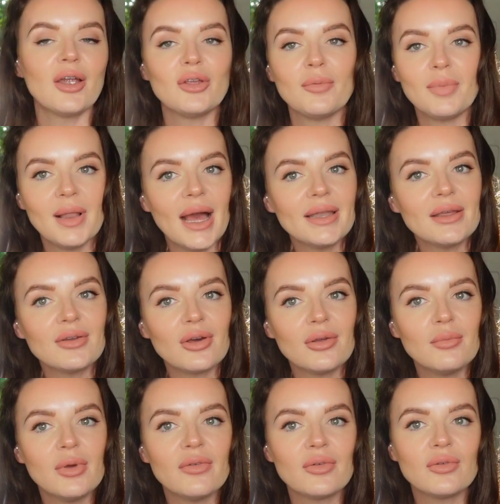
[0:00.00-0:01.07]
Are you planning on
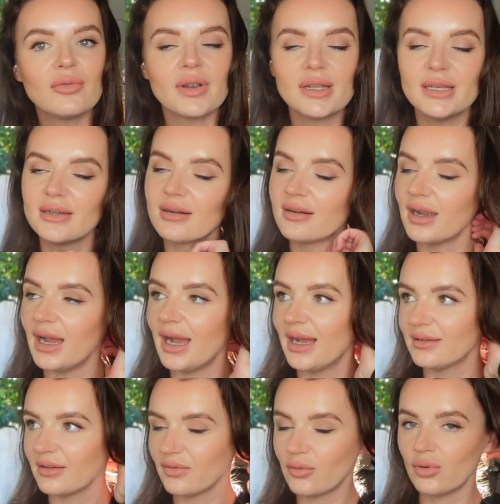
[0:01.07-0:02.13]
moving over here,
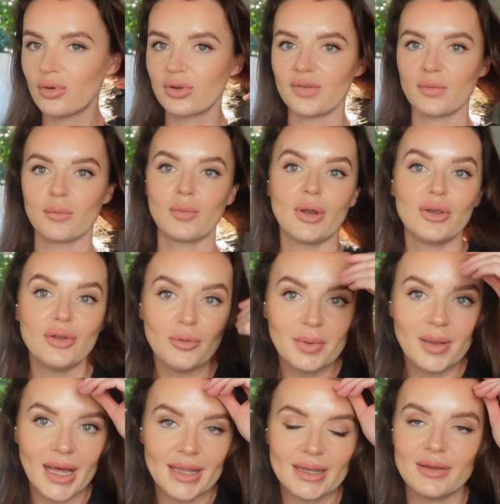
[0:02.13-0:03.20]
and of course were you
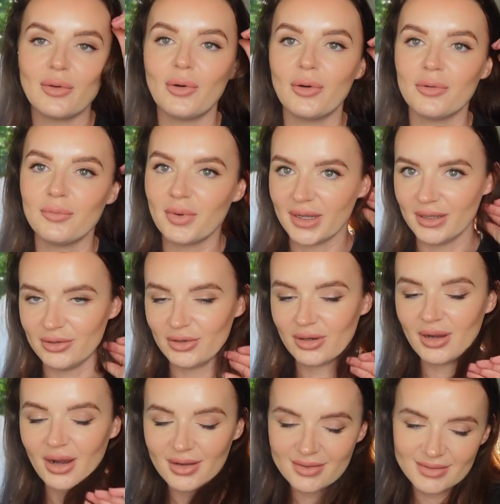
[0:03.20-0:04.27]
planning on bringing your
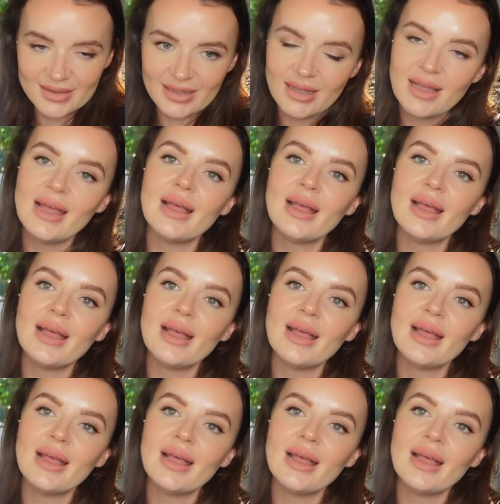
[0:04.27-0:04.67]
car seat?